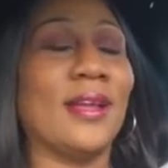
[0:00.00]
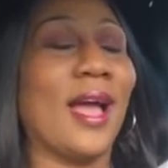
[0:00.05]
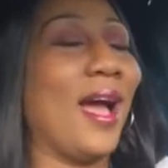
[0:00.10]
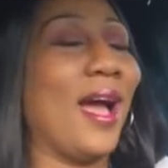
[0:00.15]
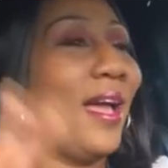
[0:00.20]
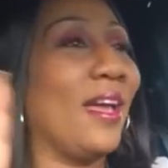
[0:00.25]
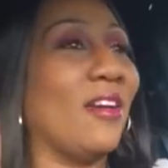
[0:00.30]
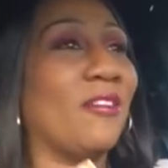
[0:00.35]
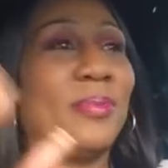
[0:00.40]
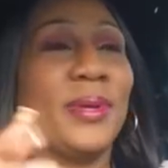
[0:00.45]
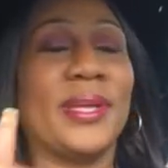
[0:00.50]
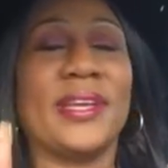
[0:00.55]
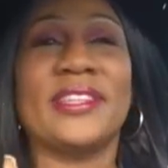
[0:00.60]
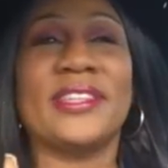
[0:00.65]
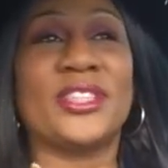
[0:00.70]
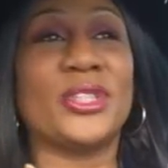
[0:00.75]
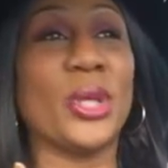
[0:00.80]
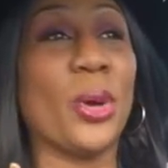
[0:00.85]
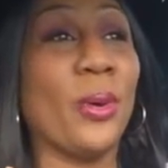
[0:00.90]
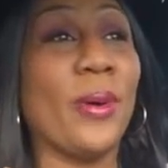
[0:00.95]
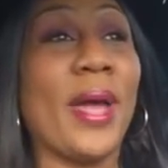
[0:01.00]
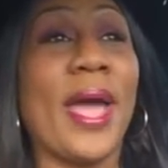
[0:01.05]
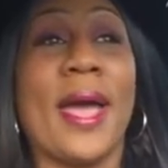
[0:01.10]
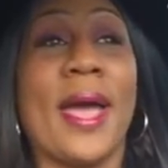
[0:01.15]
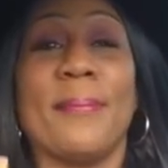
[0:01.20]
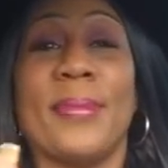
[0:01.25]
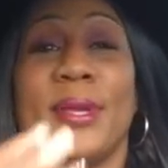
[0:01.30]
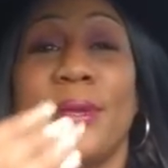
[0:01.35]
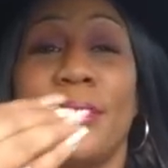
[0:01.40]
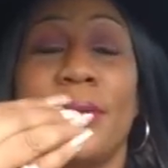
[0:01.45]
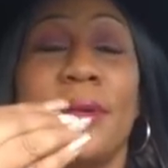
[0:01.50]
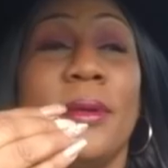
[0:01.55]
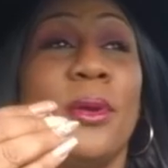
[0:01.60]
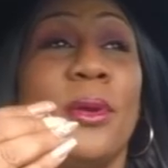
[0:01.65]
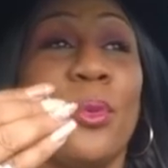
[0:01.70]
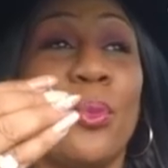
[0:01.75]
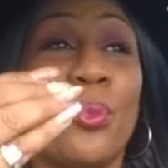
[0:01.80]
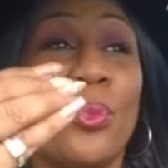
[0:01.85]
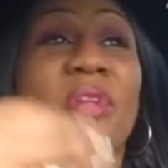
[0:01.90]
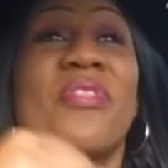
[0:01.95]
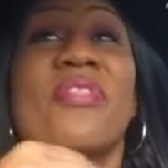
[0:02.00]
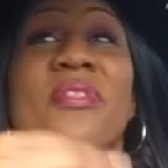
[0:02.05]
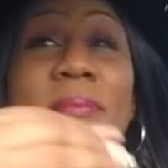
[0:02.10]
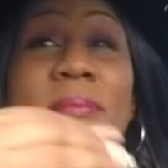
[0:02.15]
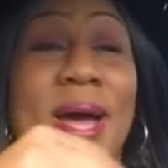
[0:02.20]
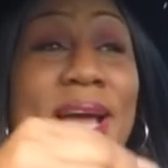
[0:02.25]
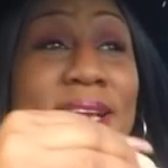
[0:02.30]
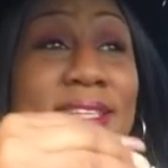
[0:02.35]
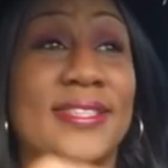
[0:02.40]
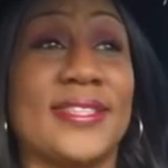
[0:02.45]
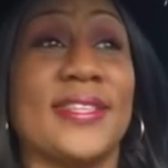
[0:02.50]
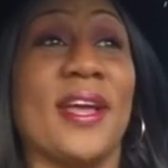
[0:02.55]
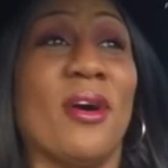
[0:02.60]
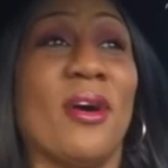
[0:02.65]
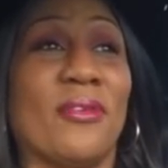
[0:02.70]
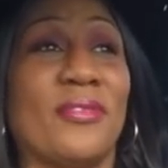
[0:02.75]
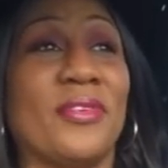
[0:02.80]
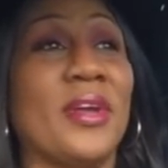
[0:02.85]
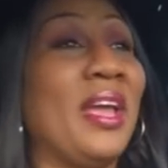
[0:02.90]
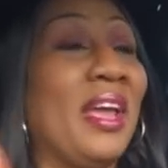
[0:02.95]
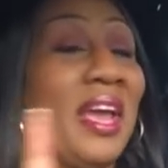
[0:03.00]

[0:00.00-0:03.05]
I have been so happy with myself,